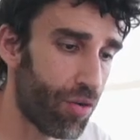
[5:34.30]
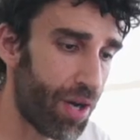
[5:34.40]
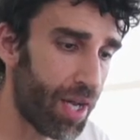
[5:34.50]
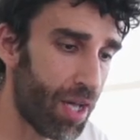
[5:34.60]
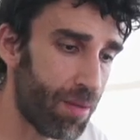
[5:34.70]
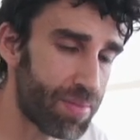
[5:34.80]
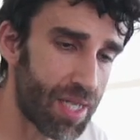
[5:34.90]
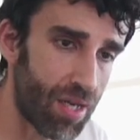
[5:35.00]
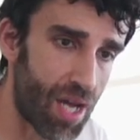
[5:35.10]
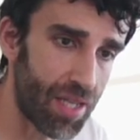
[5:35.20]
Grain helps
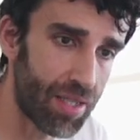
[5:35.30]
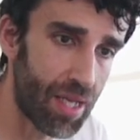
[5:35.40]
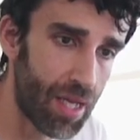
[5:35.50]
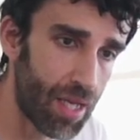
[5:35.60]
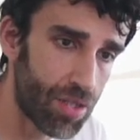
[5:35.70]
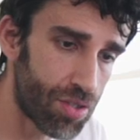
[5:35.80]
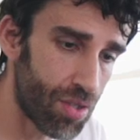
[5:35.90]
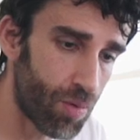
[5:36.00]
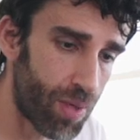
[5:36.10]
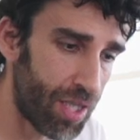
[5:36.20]
a lot.
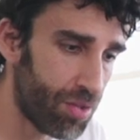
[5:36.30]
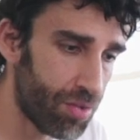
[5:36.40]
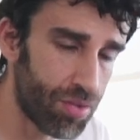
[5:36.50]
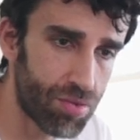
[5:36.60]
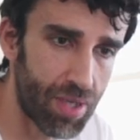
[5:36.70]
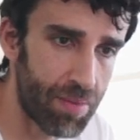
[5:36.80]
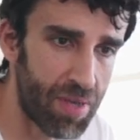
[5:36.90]
So what I do usually